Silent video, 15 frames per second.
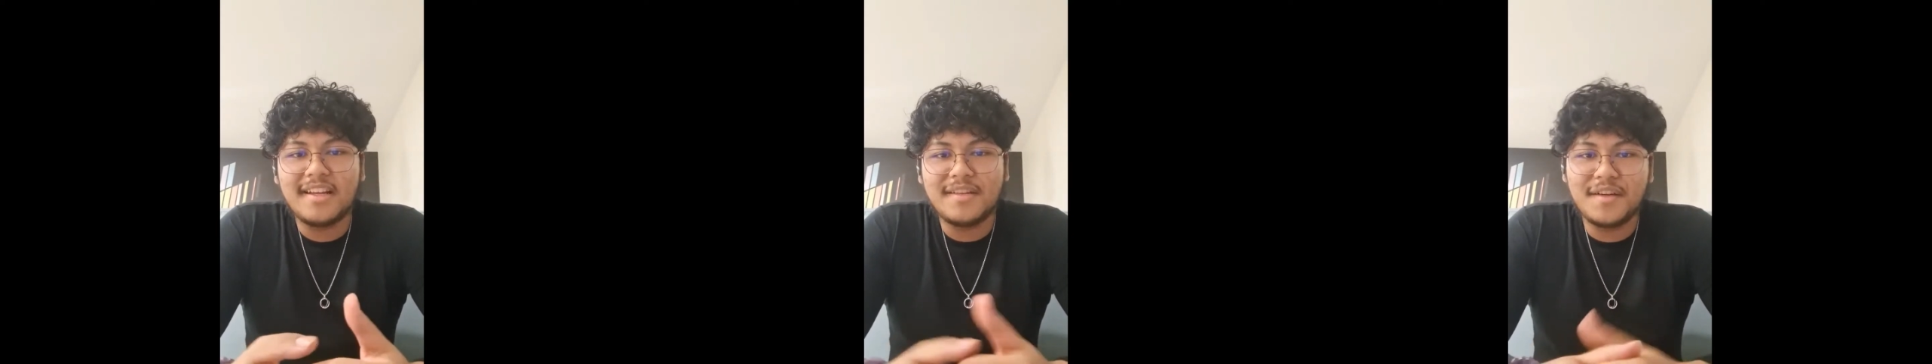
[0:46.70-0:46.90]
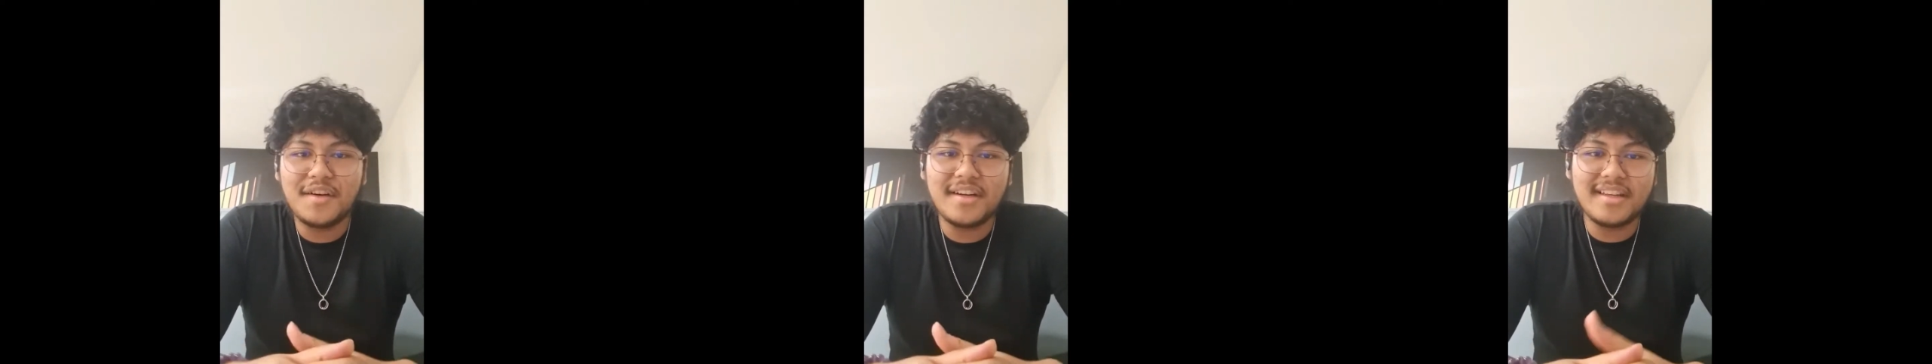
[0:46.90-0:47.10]

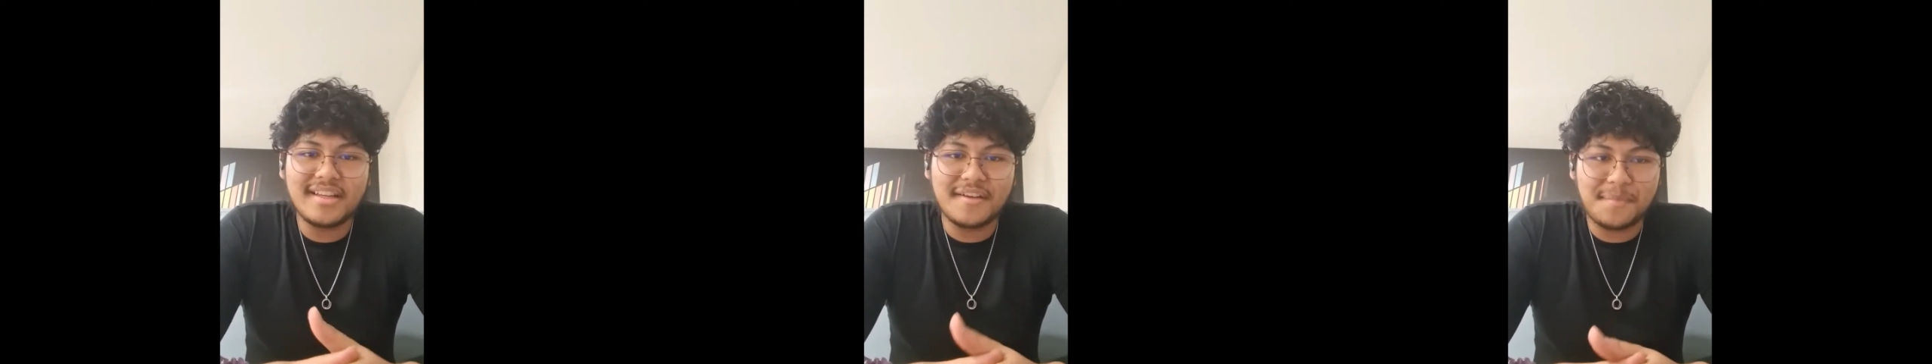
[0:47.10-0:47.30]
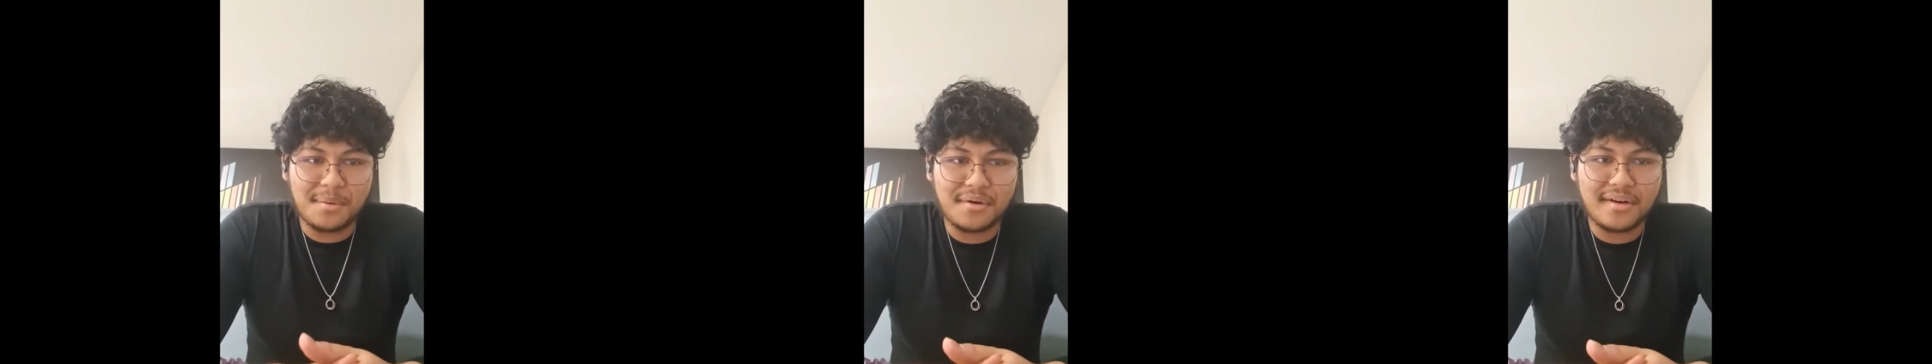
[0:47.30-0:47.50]
During
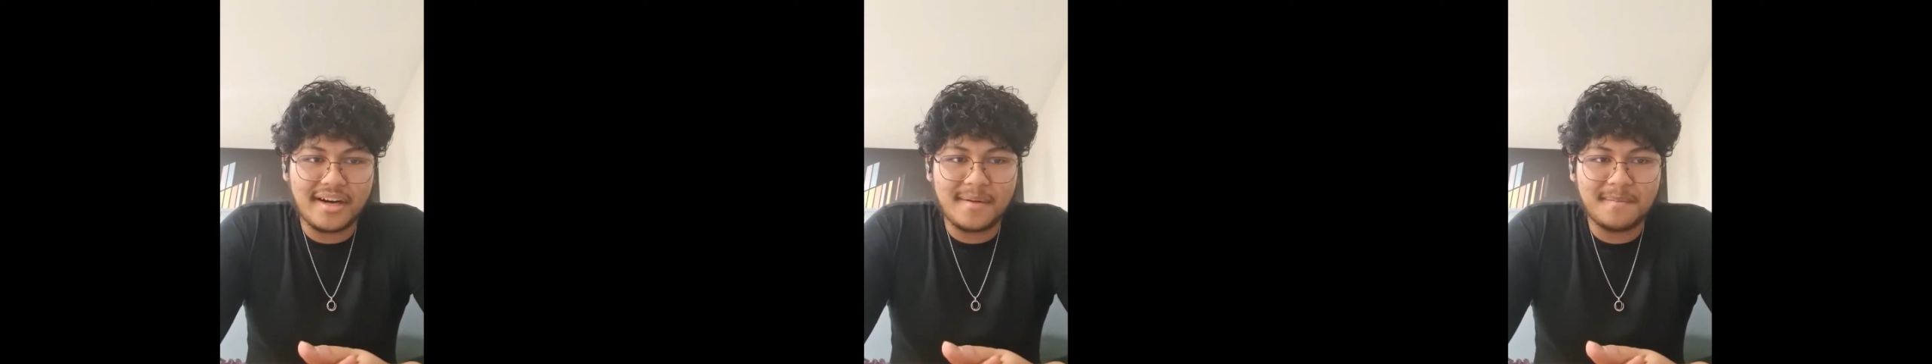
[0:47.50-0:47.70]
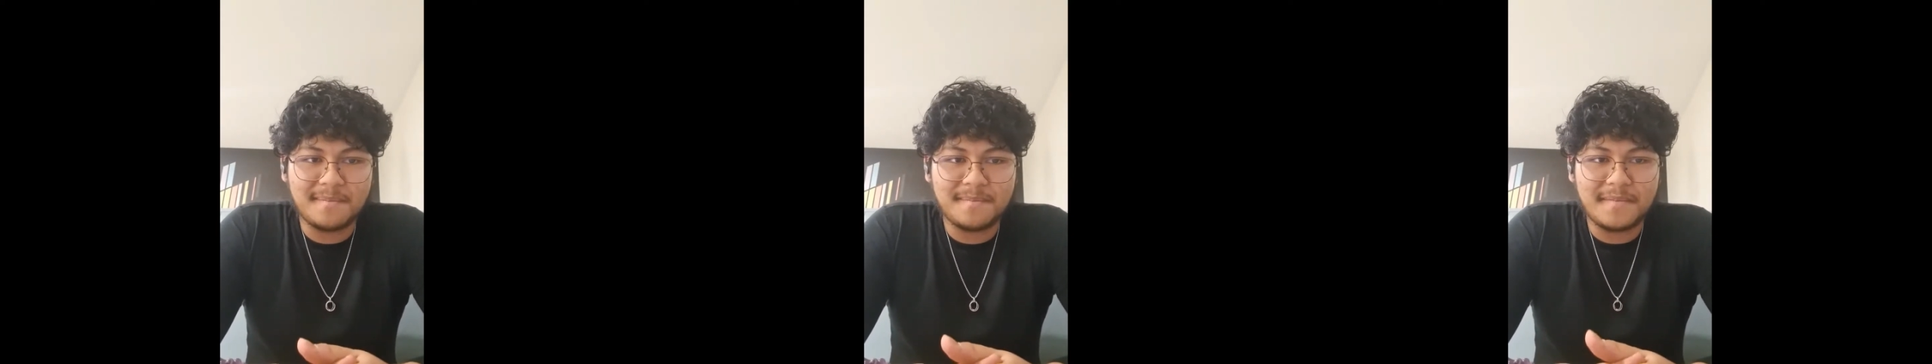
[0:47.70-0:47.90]
the
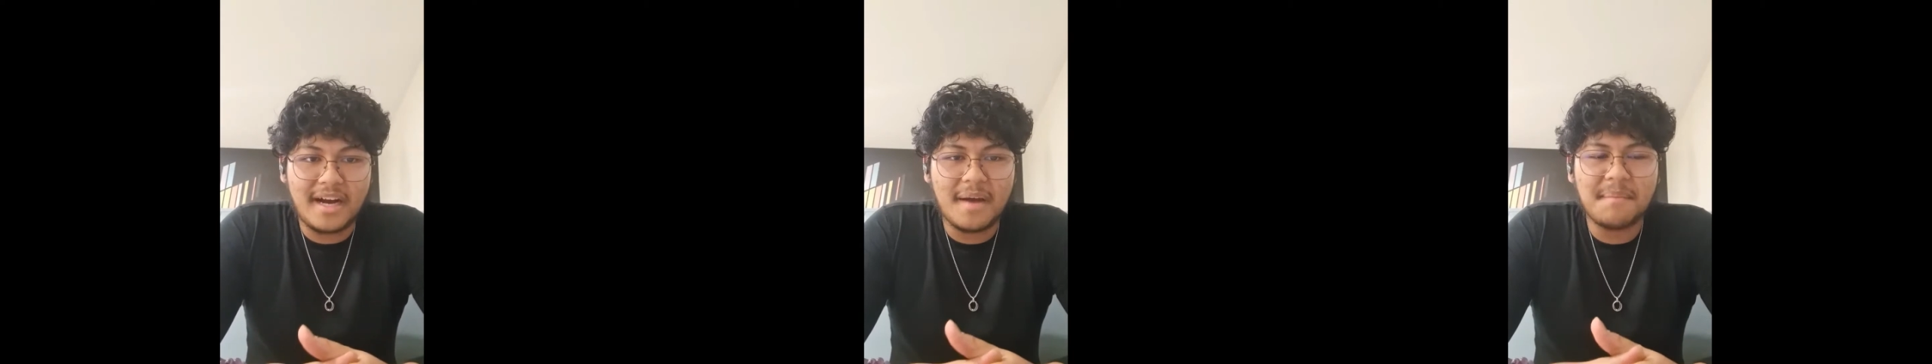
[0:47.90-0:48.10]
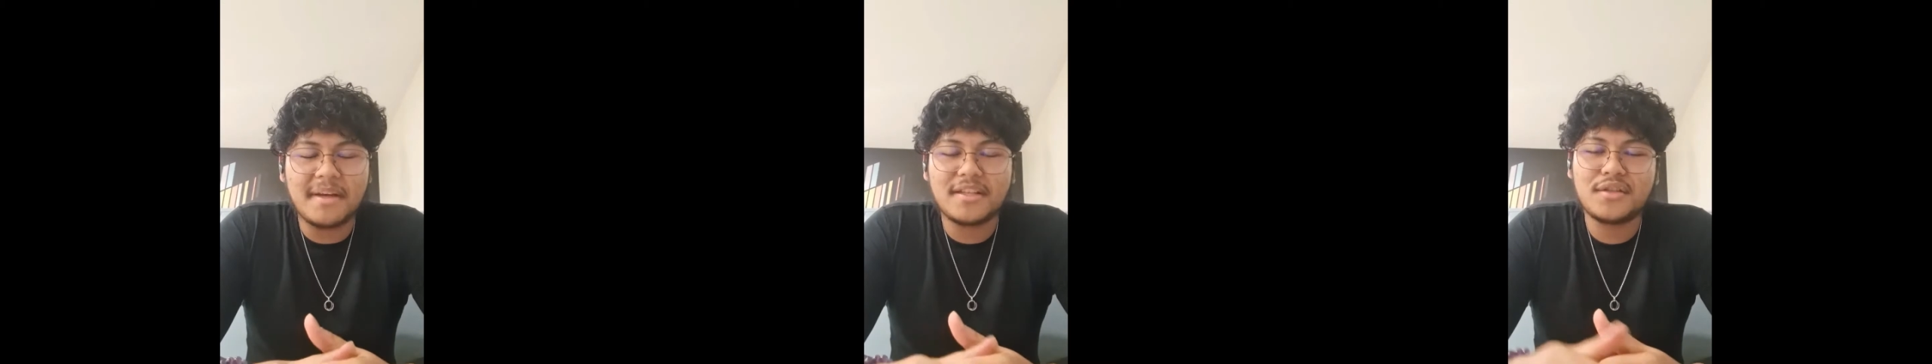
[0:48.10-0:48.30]
program,
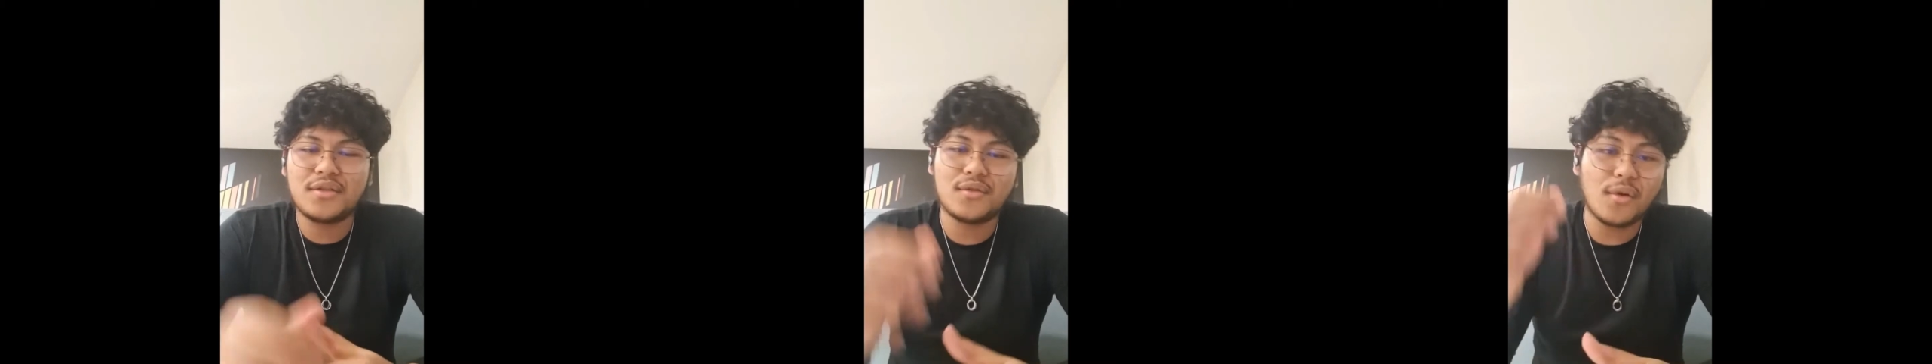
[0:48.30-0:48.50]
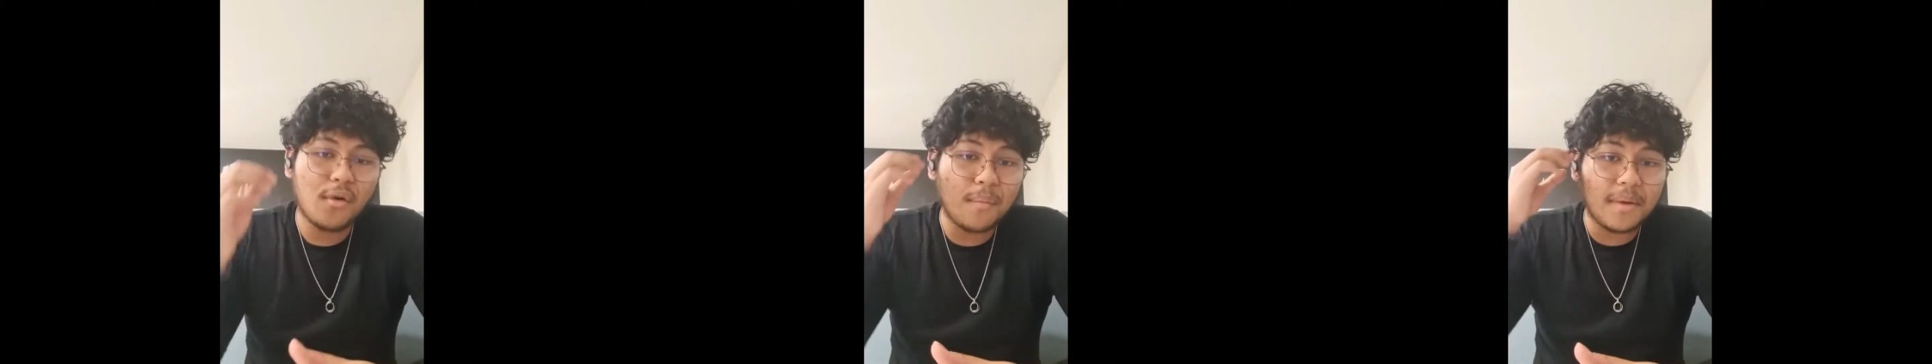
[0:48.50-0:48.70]
I met
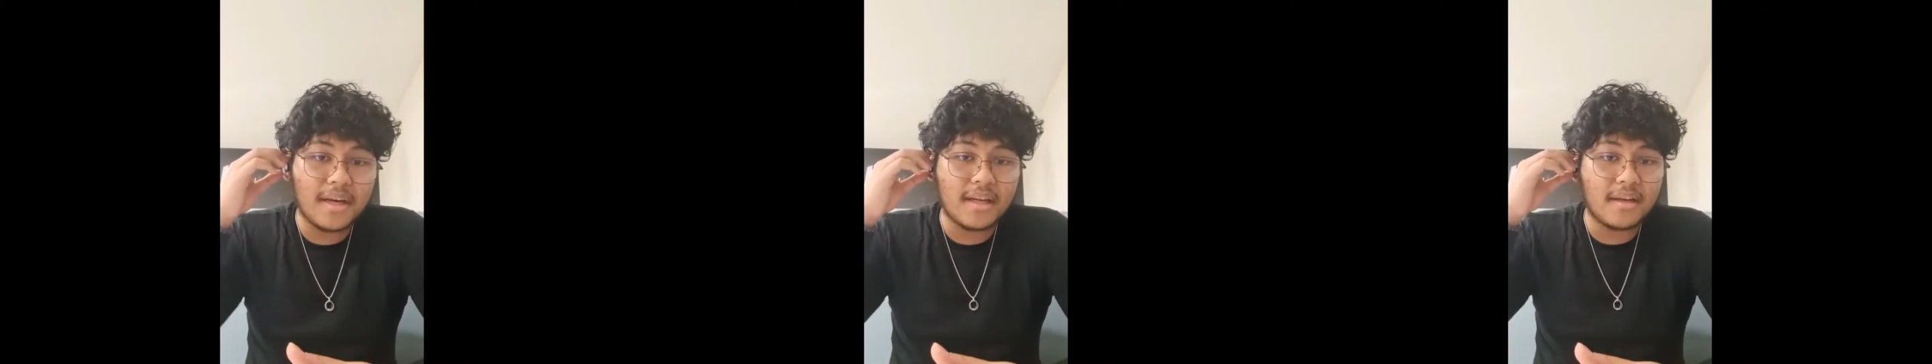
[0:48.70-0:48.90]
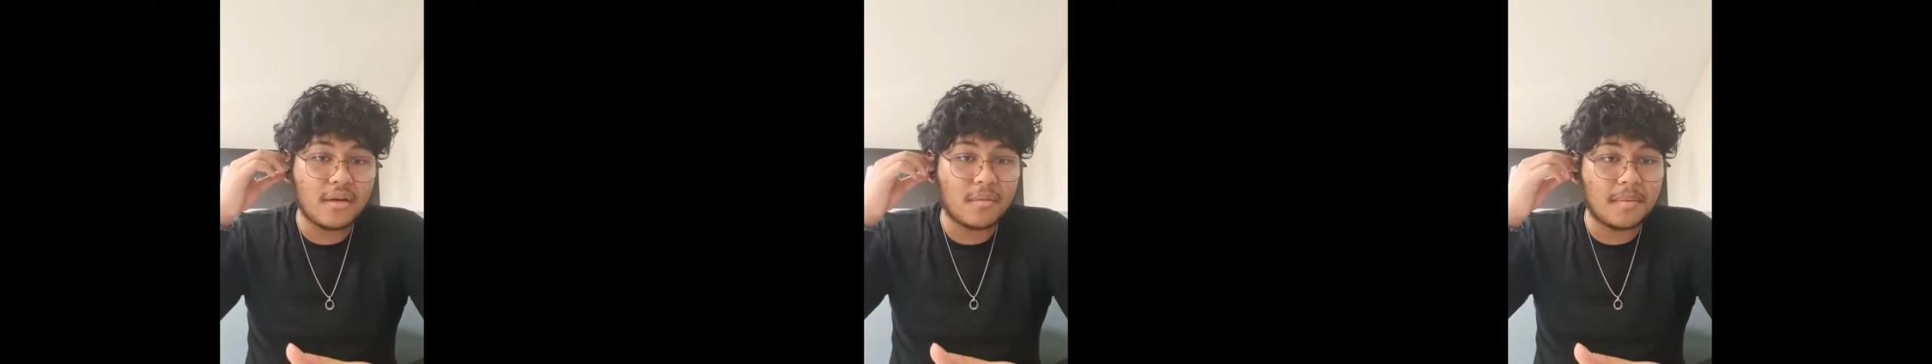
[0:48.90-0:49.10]
so
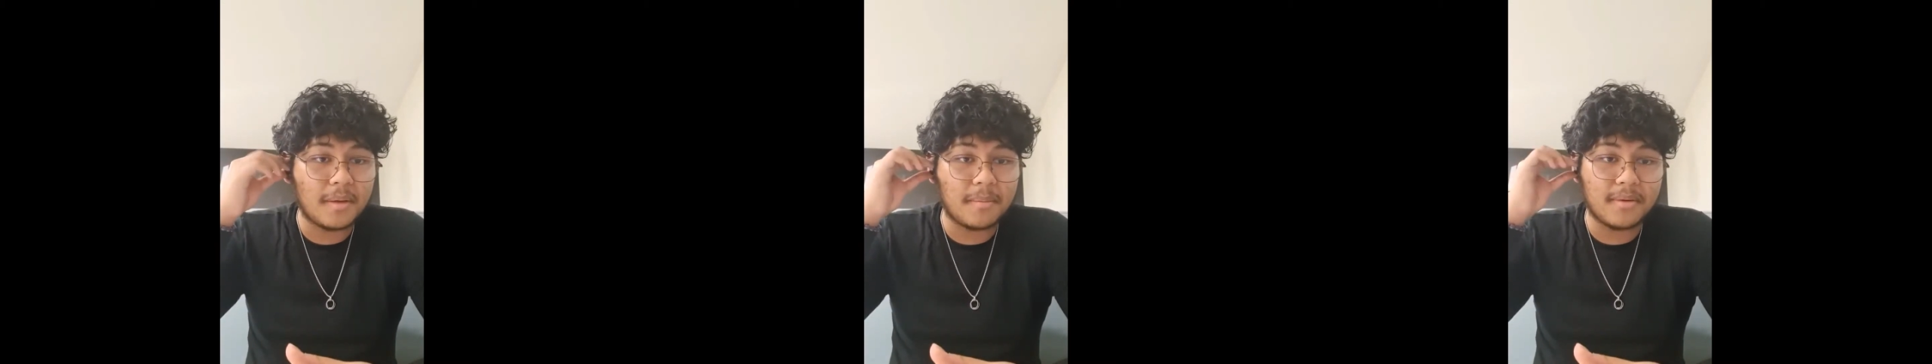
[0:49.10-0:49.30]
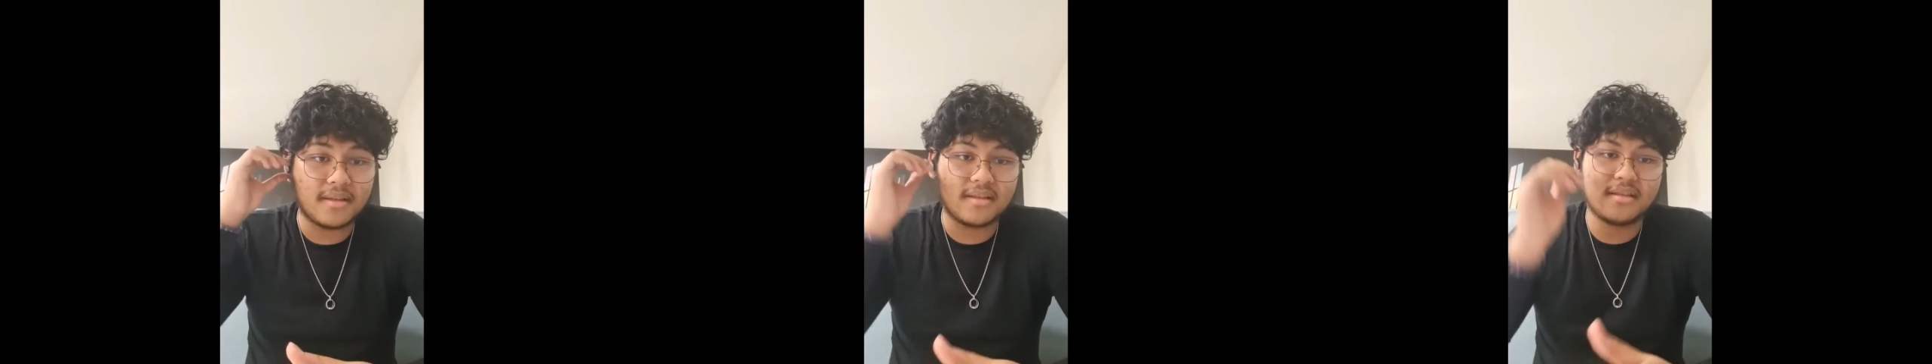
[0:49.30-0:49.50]
many new
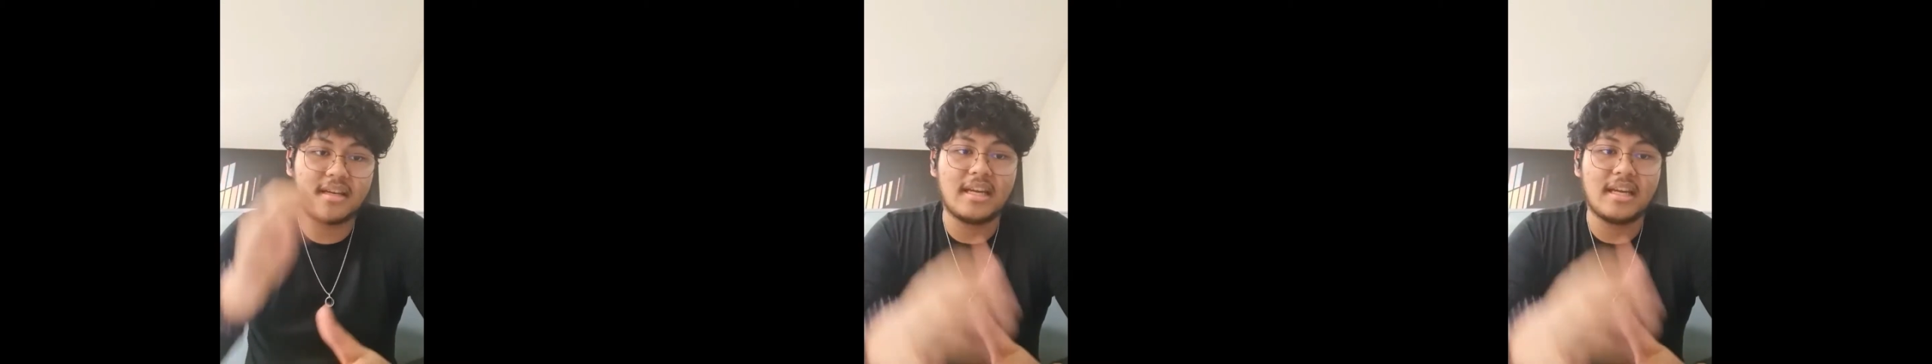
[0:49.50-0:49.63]
people,